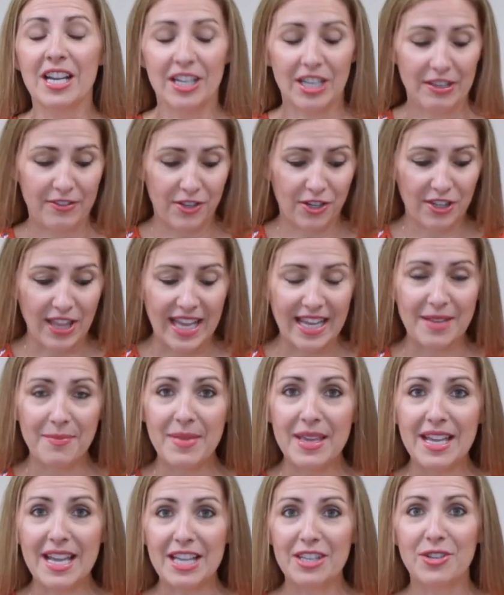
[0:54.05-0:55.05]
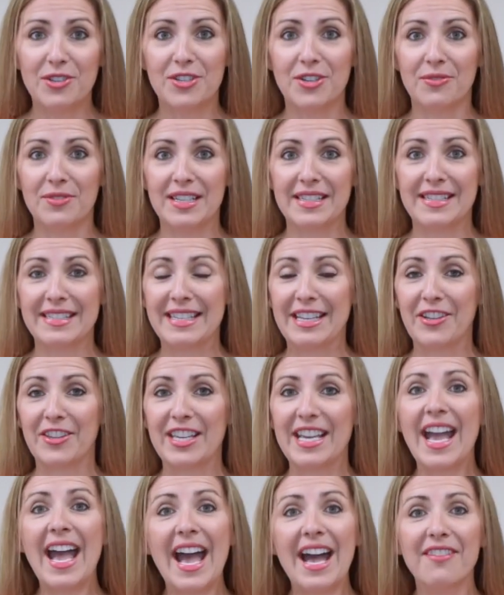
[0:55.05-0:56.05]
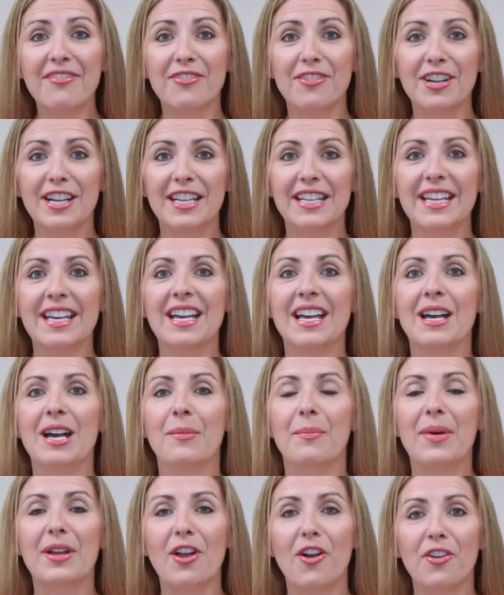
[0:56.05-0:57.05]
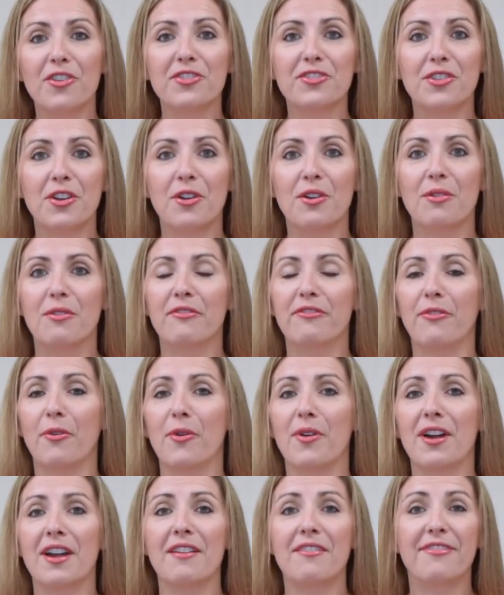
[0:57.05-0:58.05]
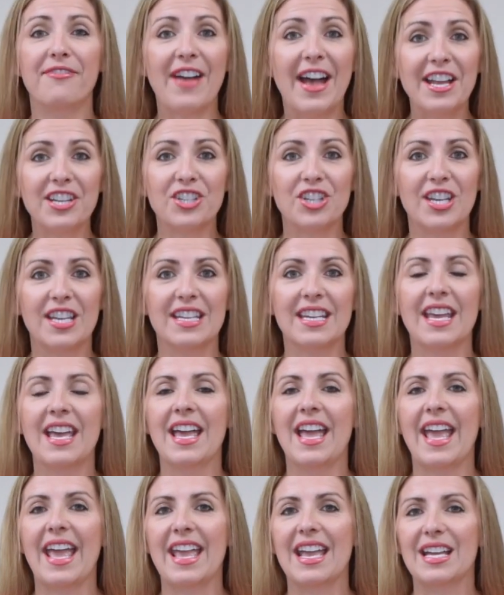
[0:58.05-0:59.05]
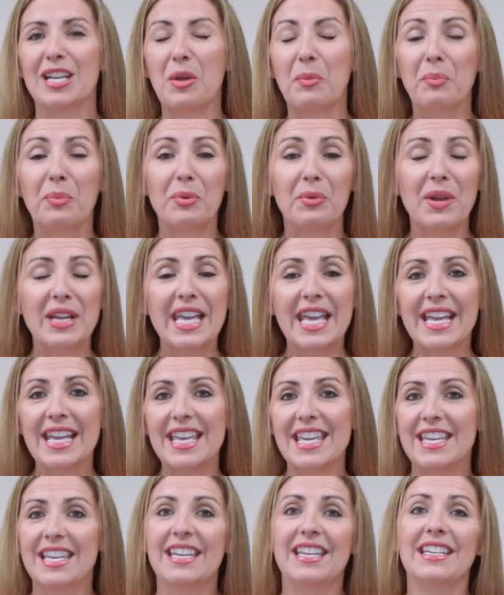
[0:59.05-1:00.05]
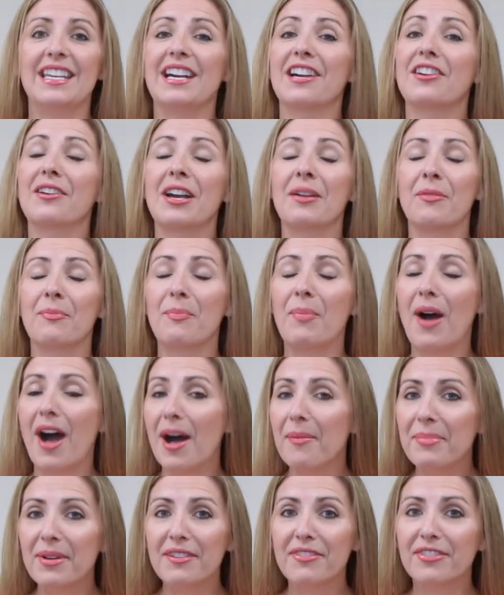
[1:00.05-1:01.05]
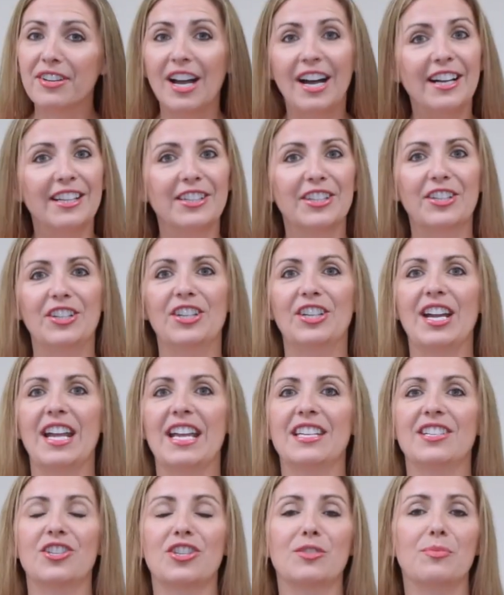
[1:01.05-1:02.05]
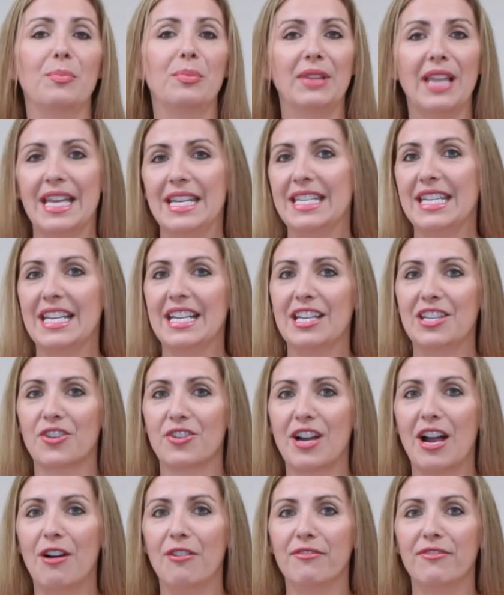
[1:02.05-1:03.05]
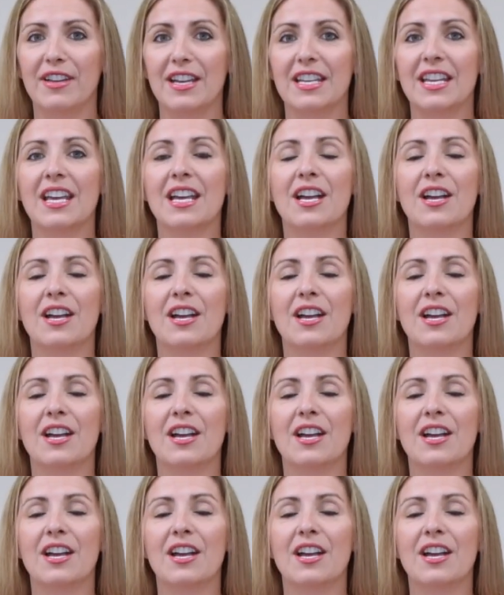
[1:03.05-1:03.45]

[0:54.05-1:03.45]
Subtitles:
if you're like me and you don't necessarily have one, but also for fashion and bringing in a pop of color and just blending in your outfit